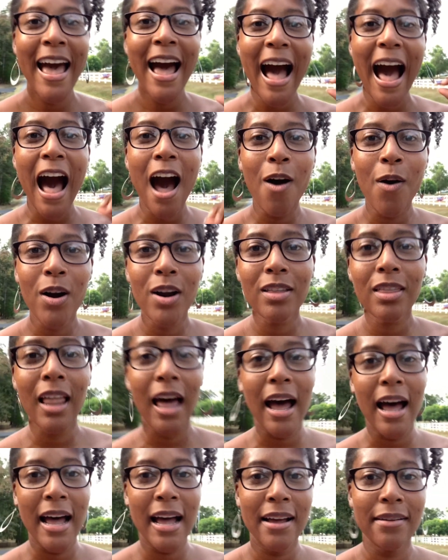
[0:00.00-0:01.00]
Our
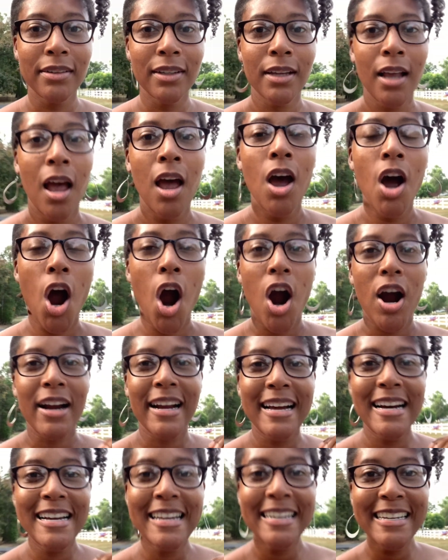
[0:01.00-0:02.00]
lives are
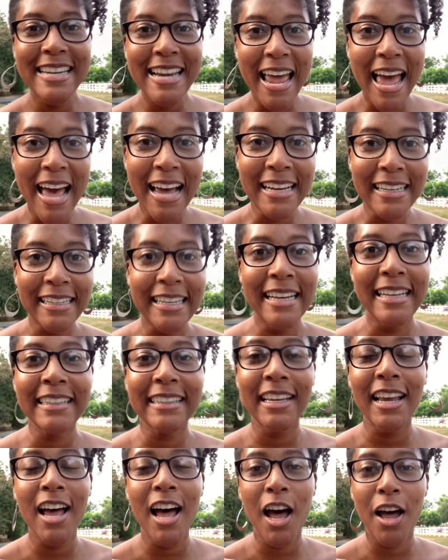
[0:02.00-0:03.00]
connected
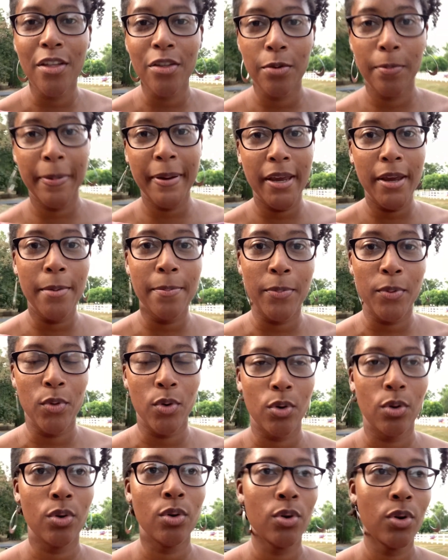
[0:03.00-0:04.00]
to other
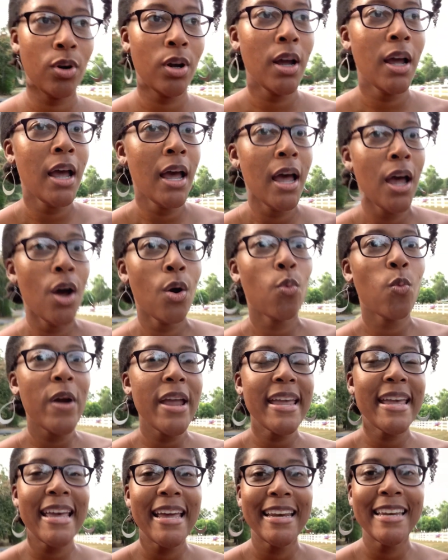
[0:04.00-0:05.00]
people. We
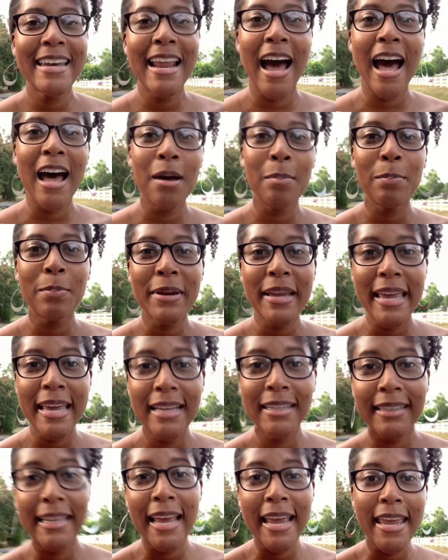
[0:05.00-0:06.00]
cannot
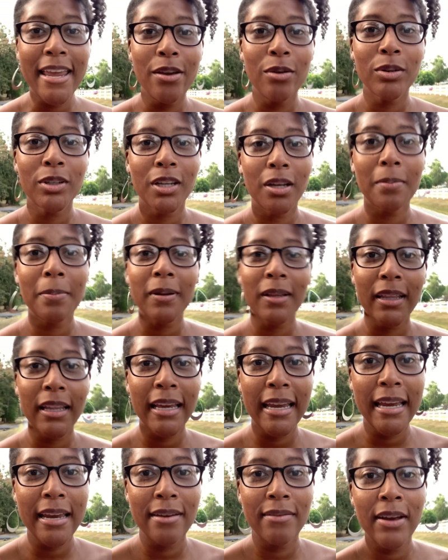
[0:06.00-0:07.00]
continue to
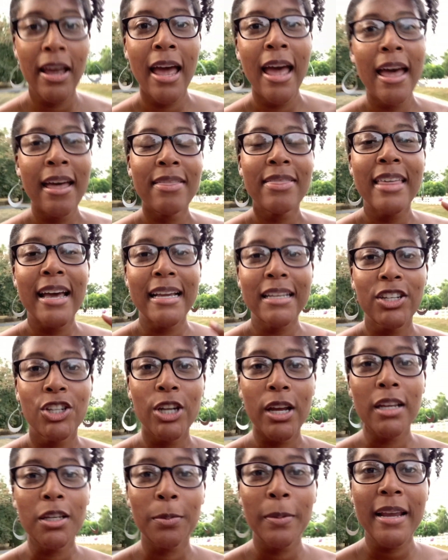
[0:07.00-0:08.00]
believe that
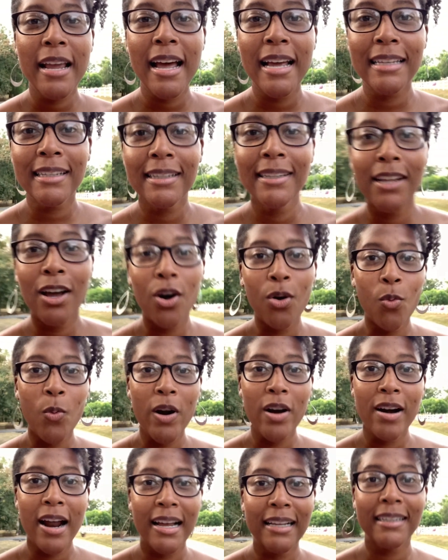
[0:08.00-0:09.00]
just because no,
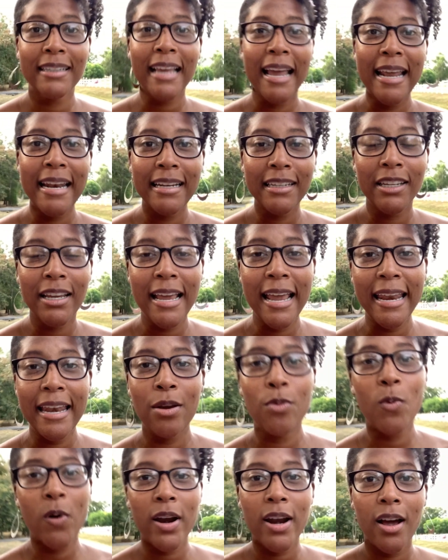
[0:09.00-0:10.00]
we're not saying it to
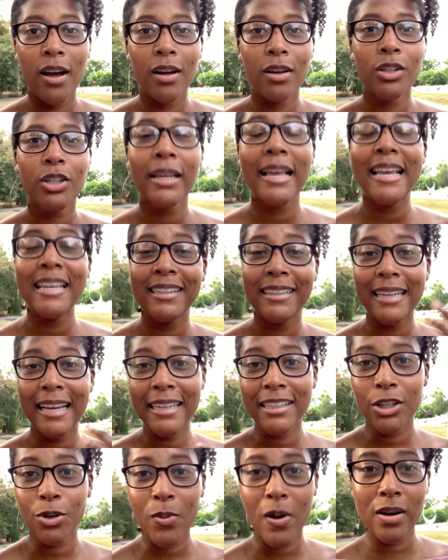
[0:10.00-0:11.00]
anyone else, it's
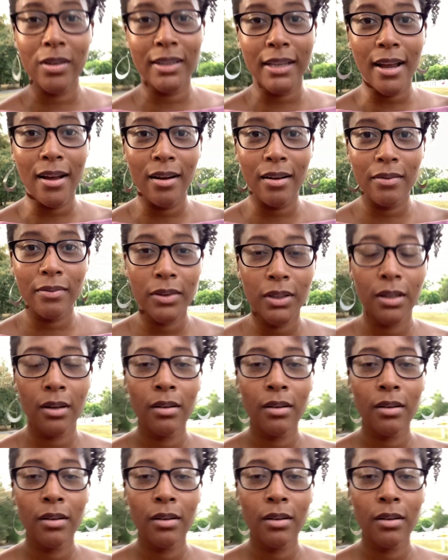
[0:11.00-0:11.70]
just to ourselves,